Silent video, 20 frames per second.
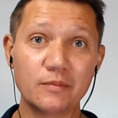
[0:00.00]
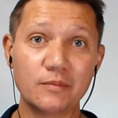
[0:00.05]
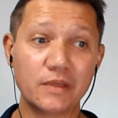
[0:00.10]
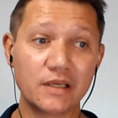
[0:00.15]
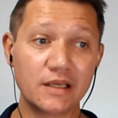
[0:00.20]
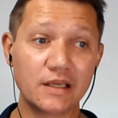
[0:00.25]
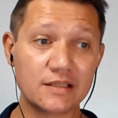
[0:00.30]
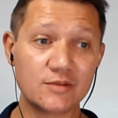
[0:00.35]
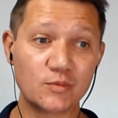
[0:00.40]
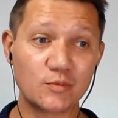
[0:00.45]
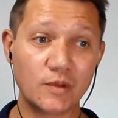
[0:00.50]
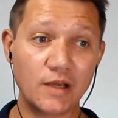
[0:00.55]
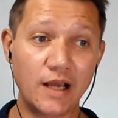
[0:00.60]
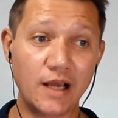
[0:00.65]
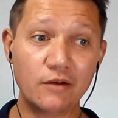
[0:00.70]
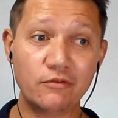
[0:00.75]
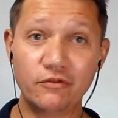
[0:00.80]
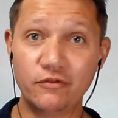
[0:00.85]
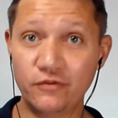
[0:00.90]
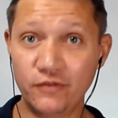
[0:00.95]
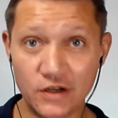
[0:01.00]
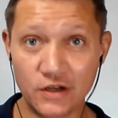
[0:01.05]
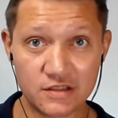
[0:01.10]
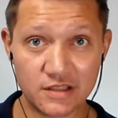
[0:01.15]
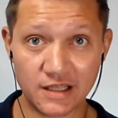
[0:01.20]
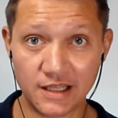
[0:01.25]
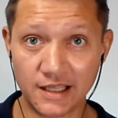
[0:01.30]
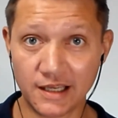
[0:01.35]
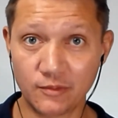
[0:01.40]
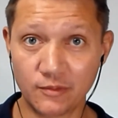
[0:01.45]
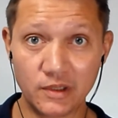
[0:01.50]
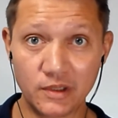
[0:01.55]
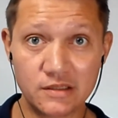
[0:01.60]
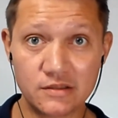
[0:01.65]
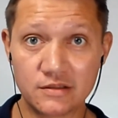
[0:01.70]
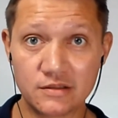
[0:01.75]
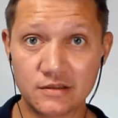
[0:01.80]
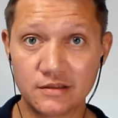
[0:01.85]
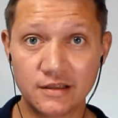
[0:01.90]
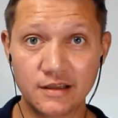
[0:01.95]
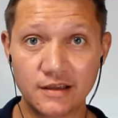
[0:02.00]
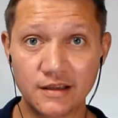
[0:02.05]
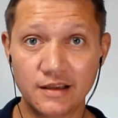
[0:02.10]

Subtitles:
because our first language